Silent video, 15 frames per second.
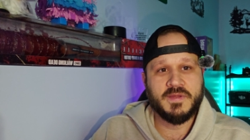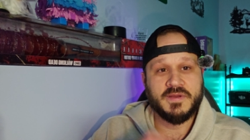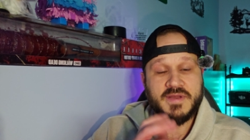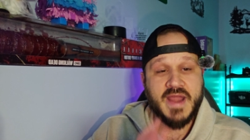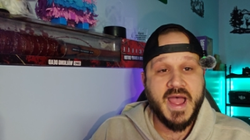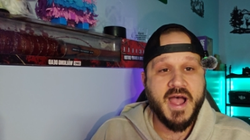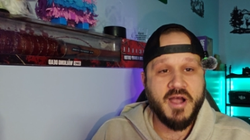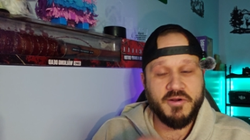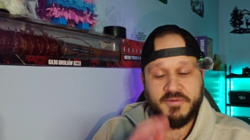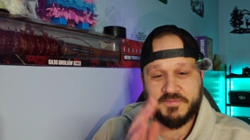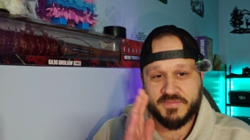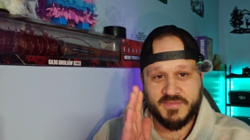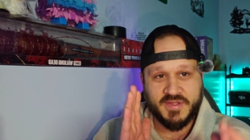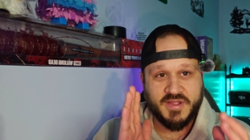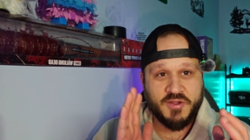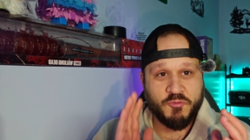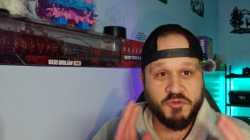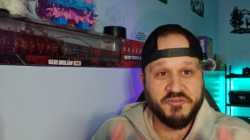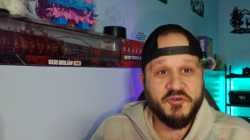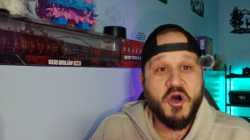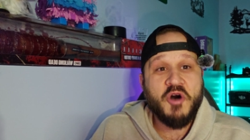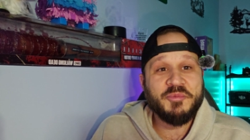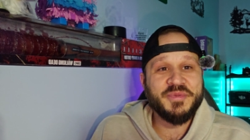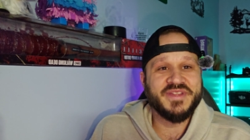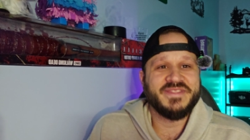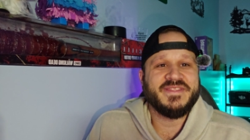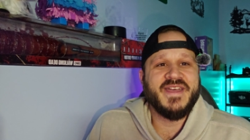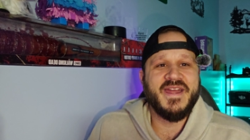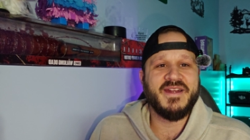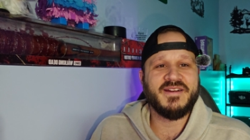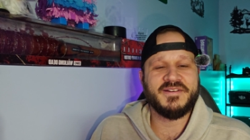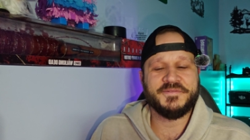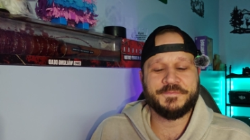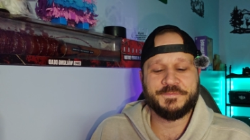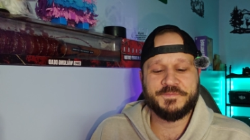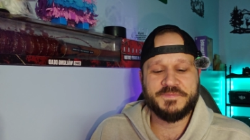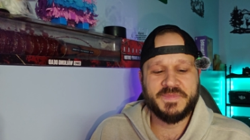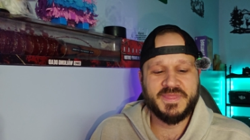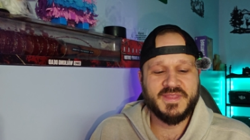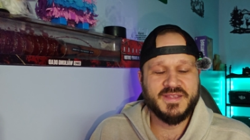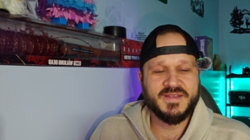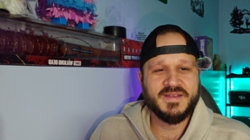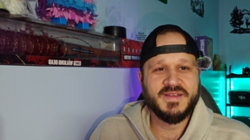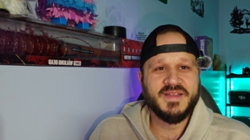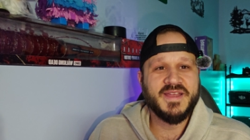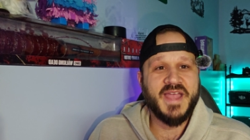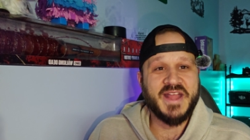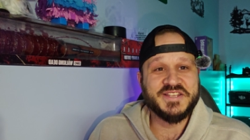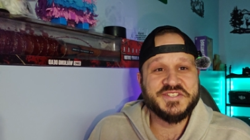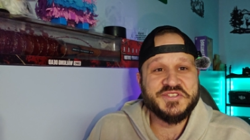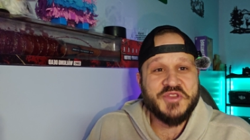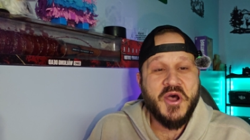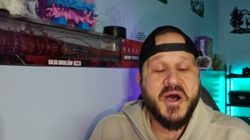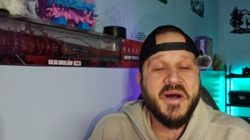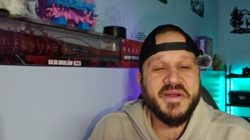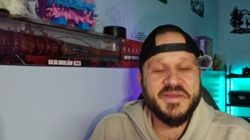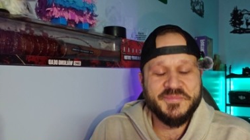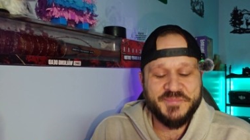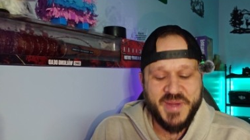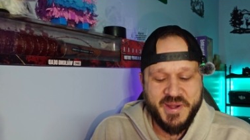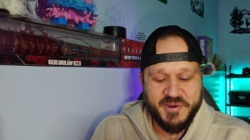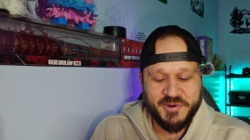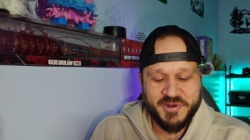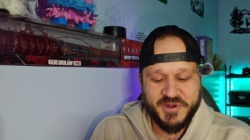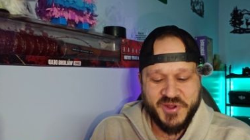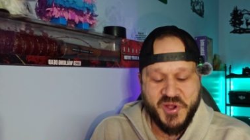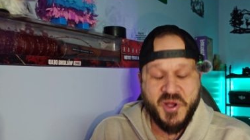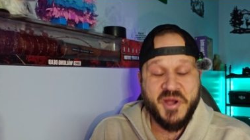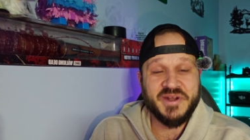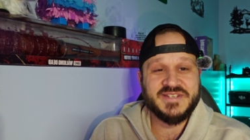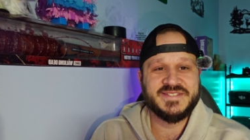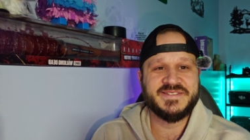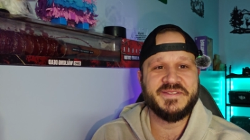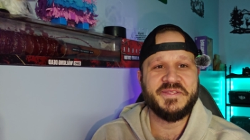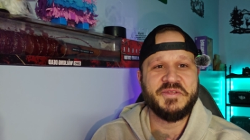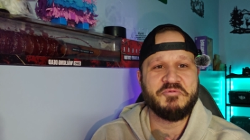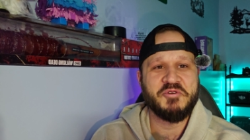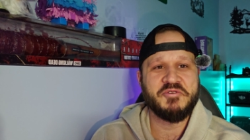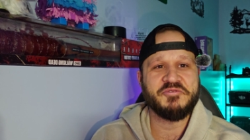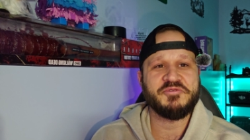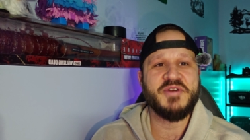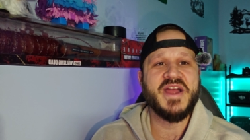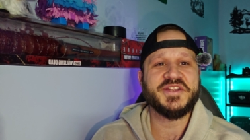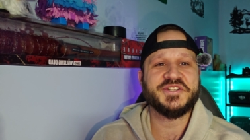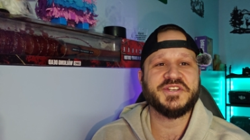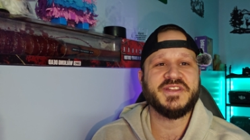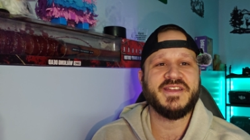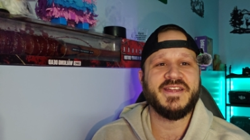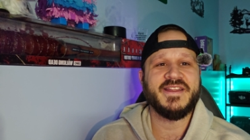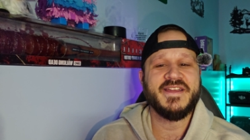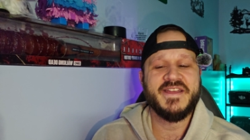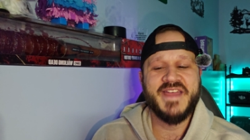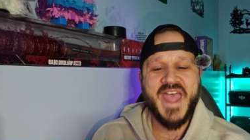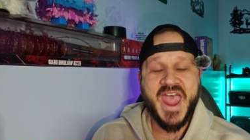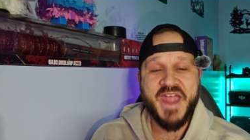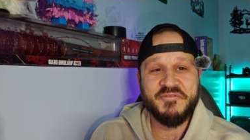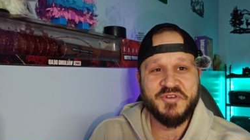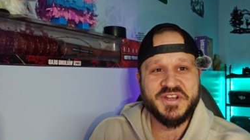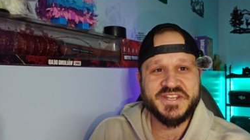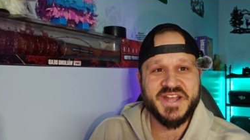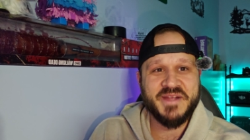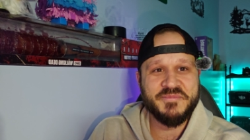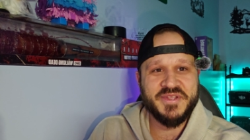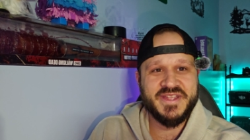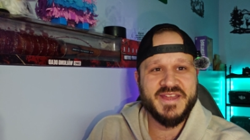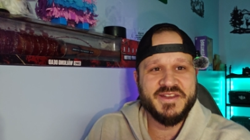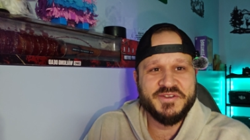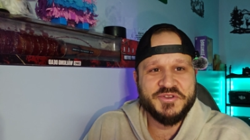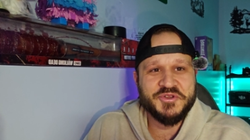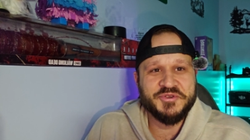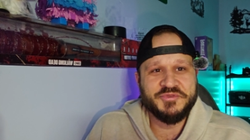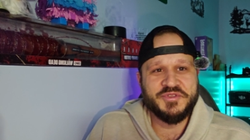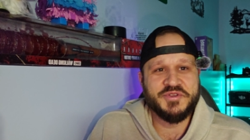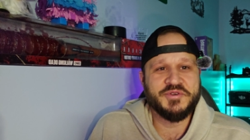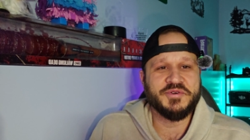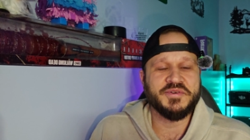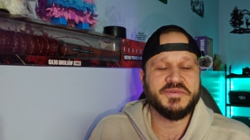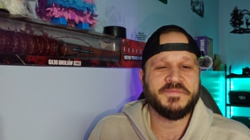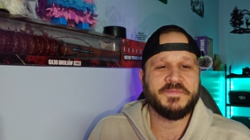Now, we've all been there. It's not about constantly refreshing it every time you get a new view.